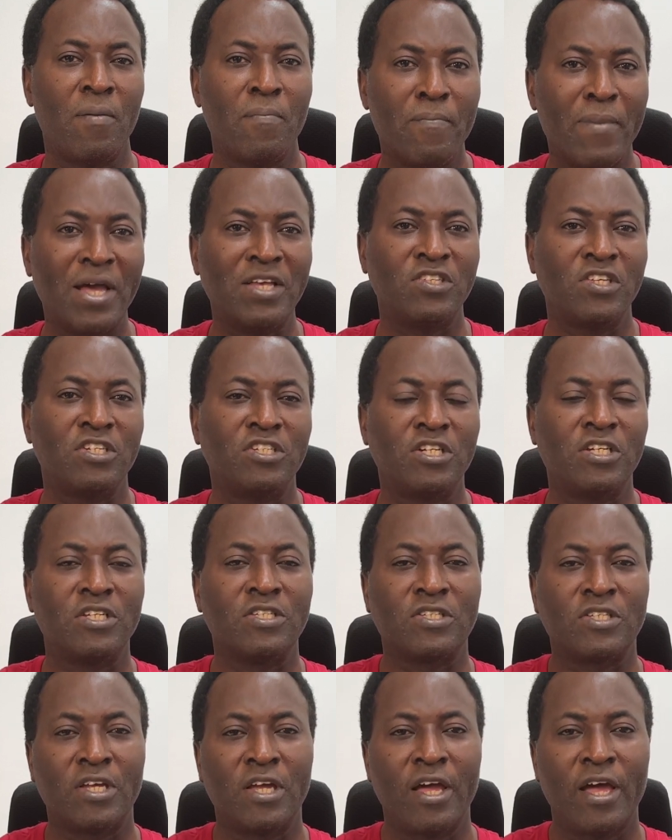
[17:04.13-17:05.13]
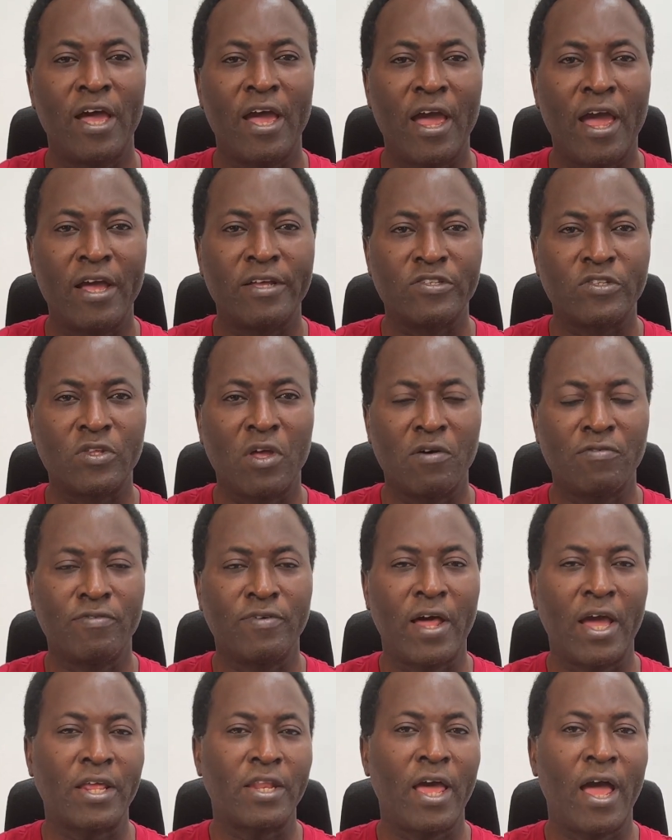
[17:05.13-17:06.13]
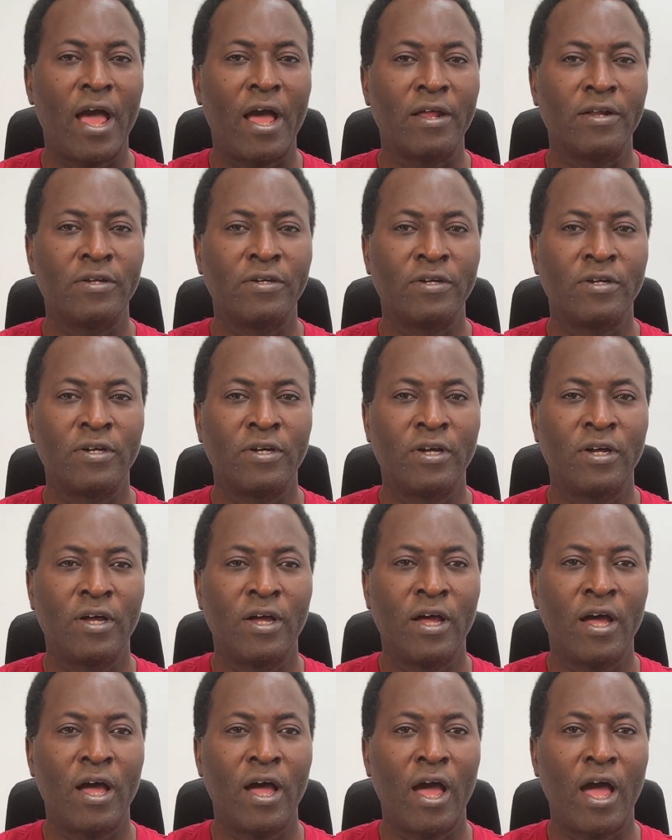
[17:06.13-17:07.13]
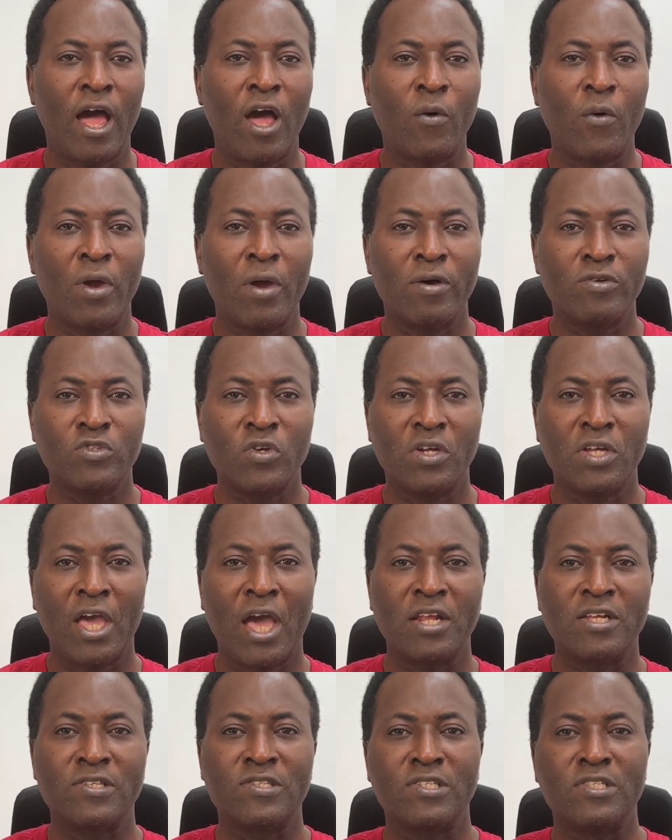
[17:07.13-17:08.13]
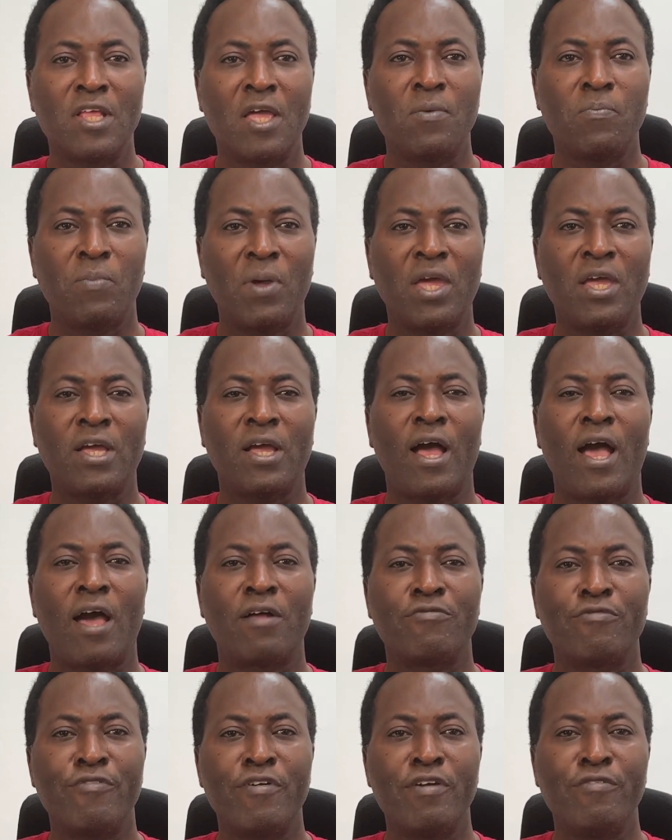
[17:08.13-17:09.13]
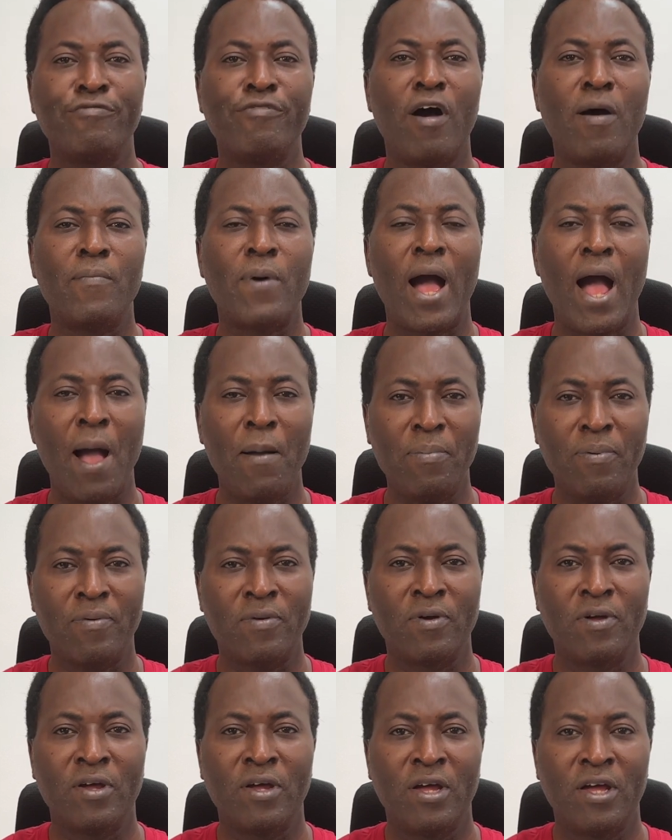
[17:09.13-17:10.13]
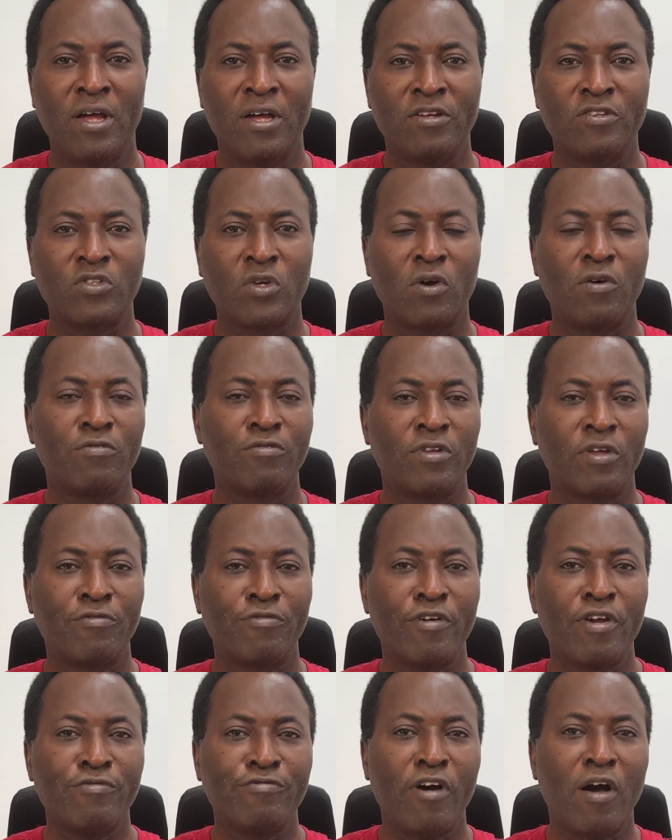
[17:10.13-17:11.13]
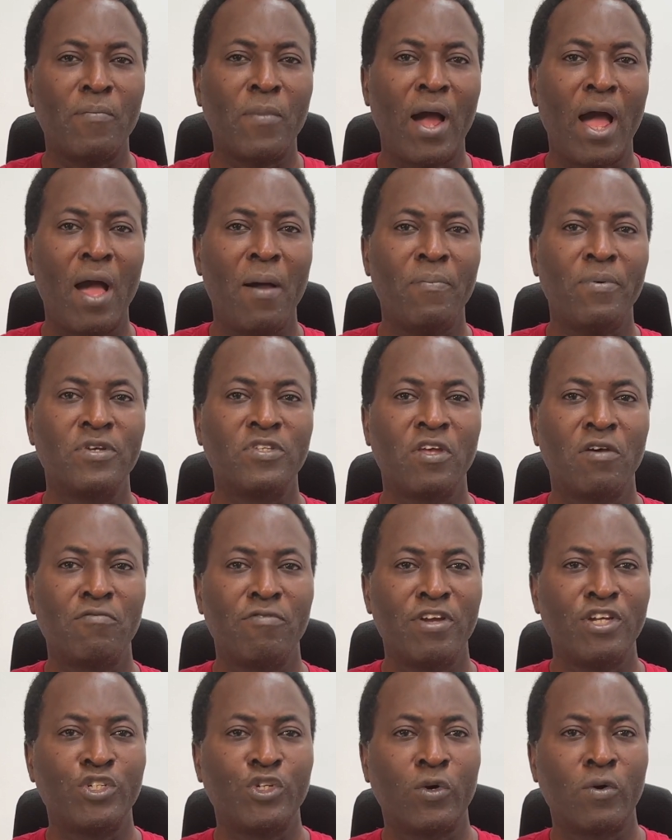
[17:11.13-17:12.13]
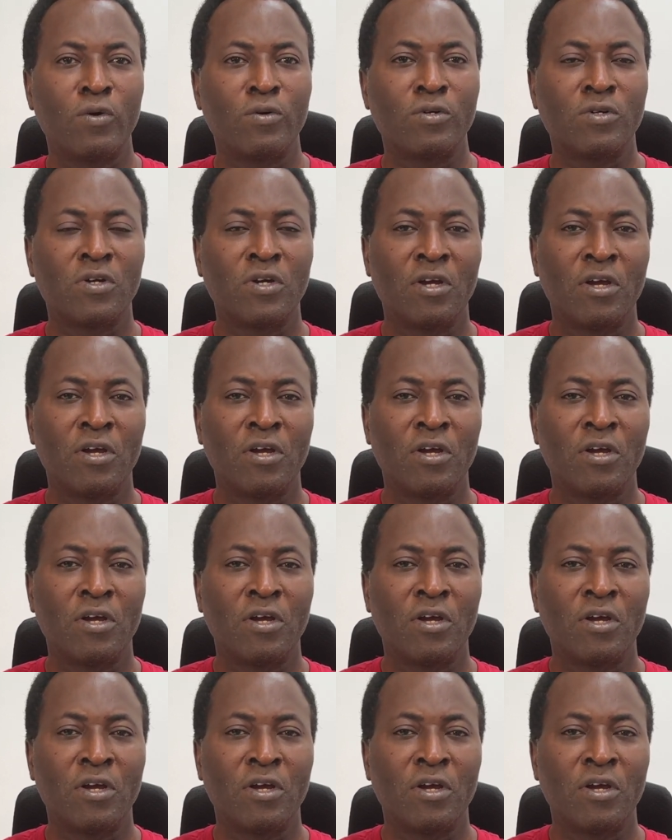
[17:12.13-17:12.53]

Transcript: messages and stuff like that. We also get a sneak peek at Freeform app. So the Freeform app is a visual